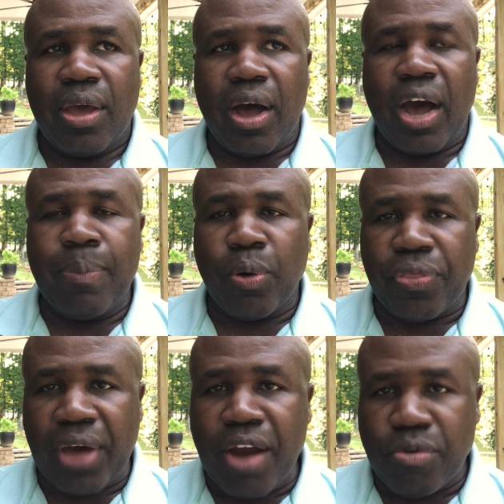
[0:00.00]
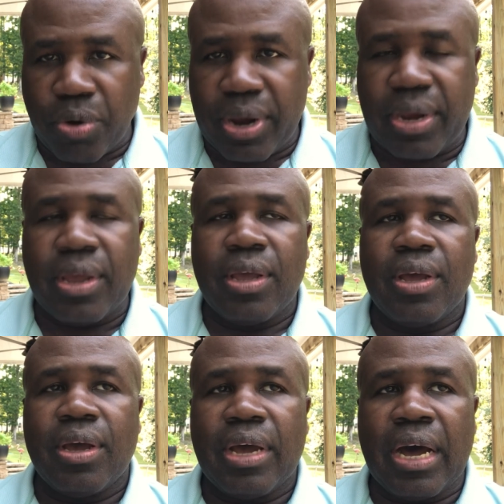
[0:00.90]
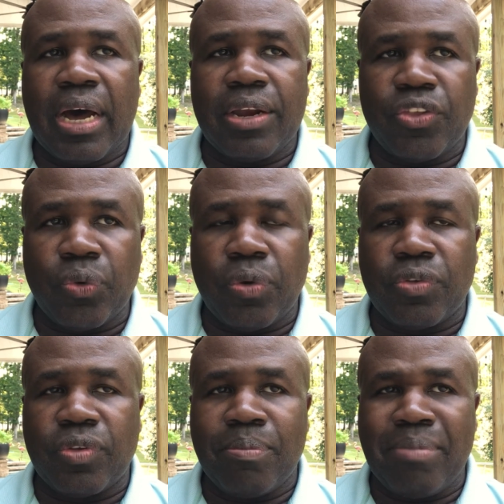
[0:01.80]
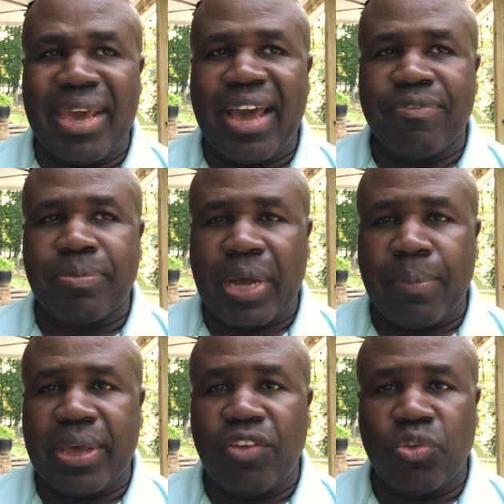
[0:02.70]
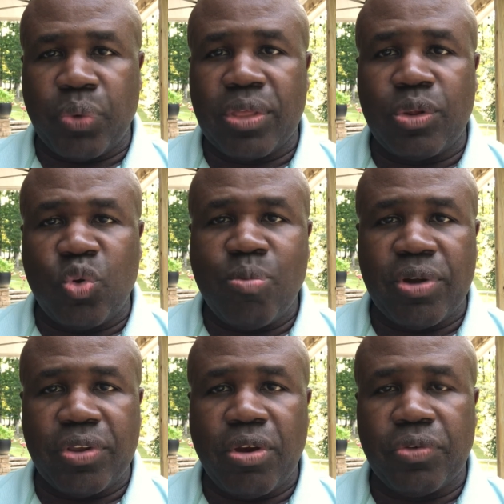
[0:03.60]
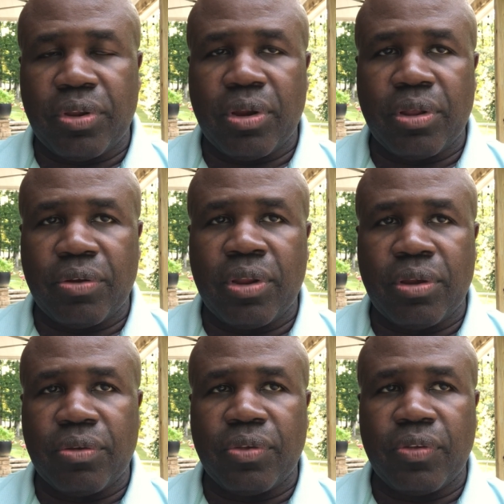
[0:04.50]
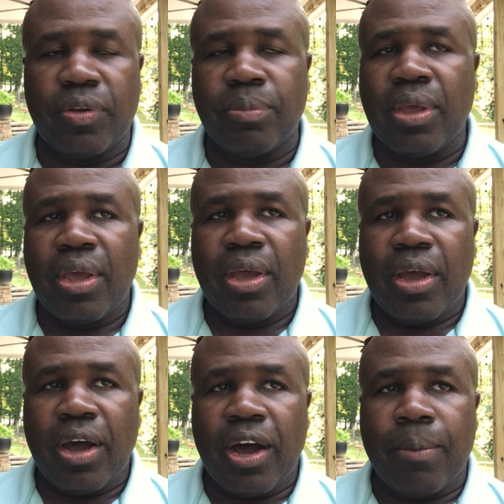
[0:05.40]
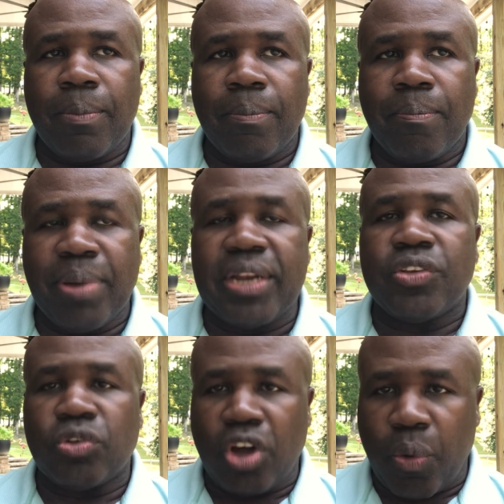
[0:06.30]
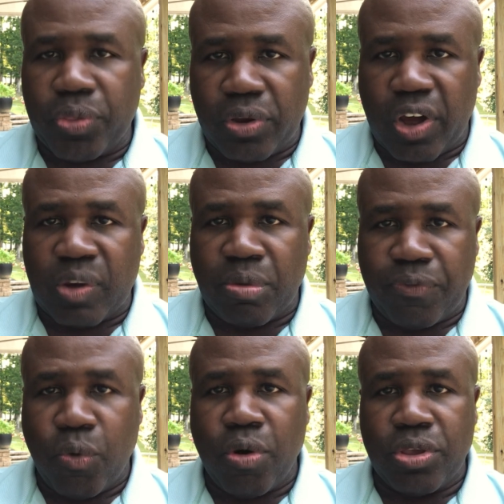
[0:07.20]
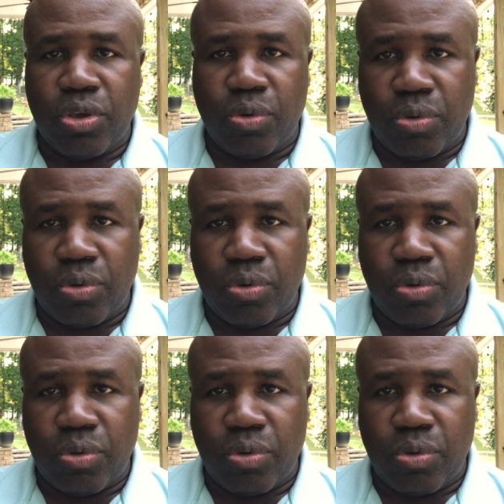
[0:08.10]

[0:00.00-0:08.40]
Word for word: hypothyroid uh, disorders may have some complications with too much quercetin in their in their system. Um, but so talk with your doctor before you